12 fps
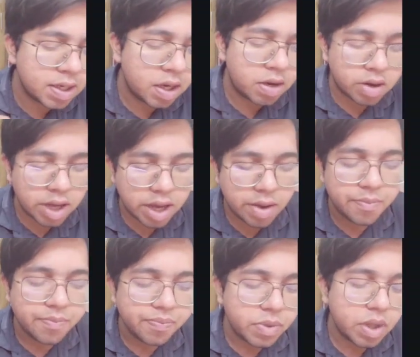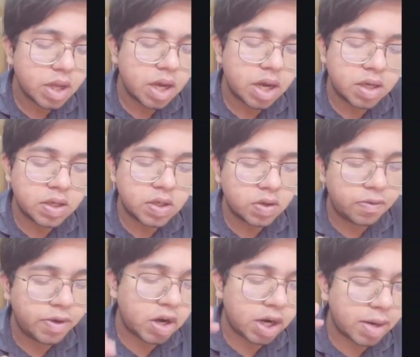Okay, so
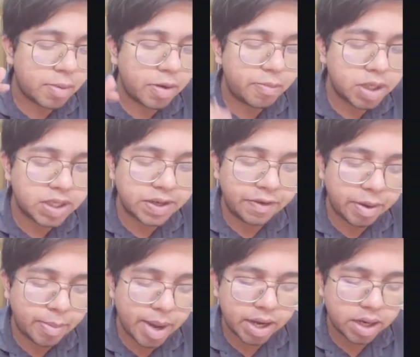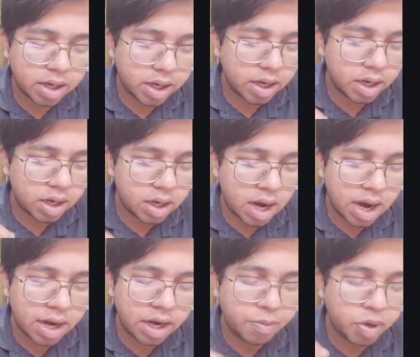we talked about positive feedback
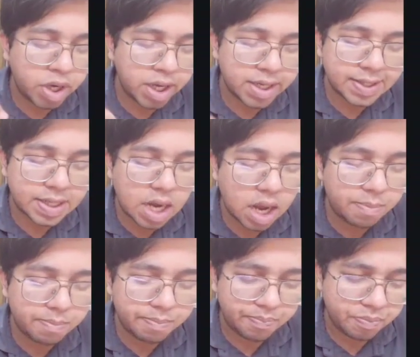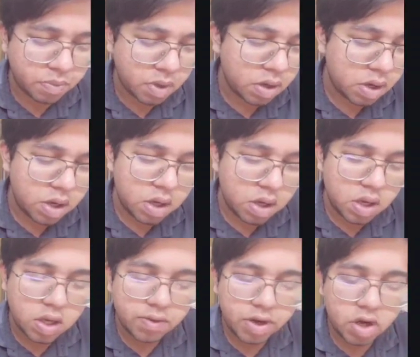and mnemonic scar.
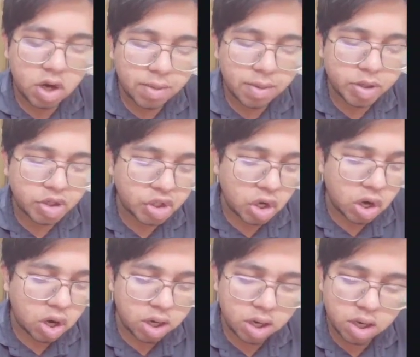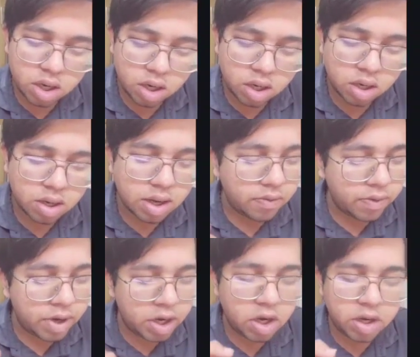We talked about shock.
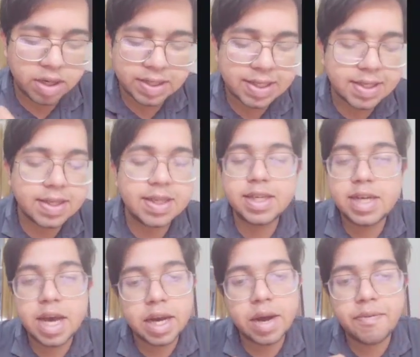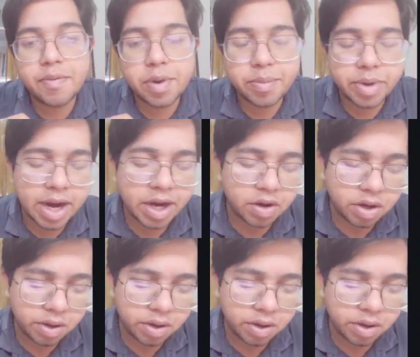We discussed this diagram from Guyton